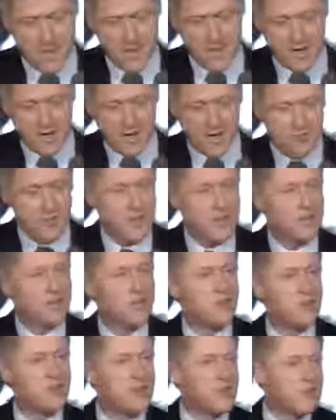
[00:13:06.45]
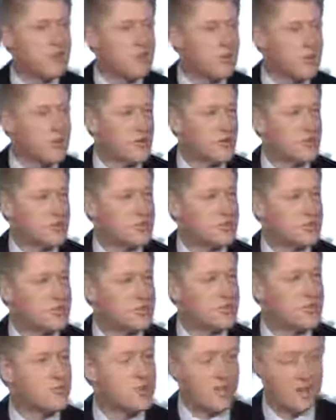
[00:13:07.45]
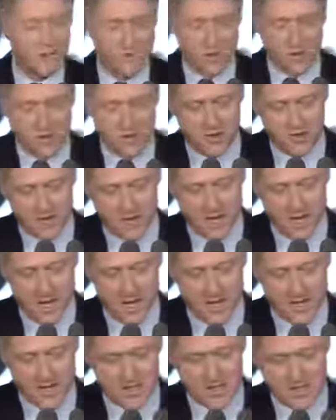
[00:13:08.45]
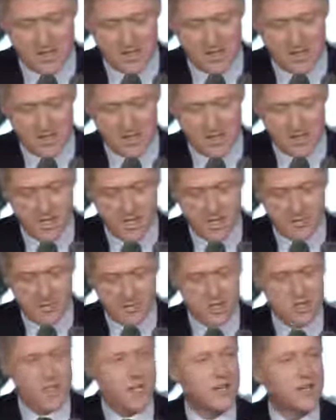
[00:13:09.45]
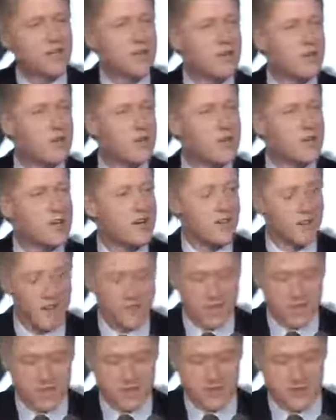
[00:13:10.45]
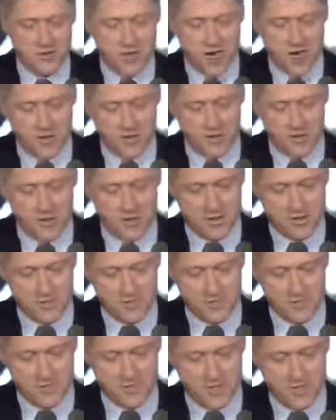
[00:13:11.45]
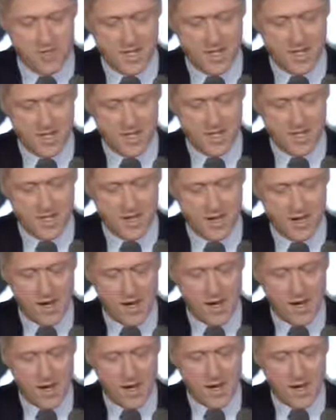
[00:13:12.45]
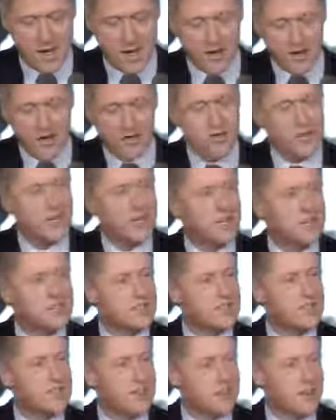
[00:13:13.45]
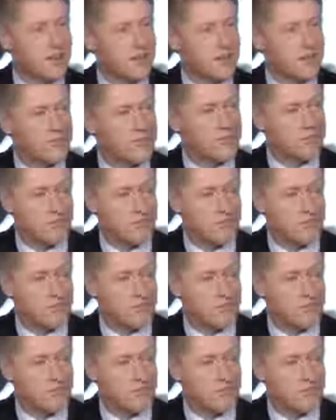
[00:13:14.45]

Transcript: There have been too many funerals and too many folded flags presented to too many grieving survivors. Our duty is clear.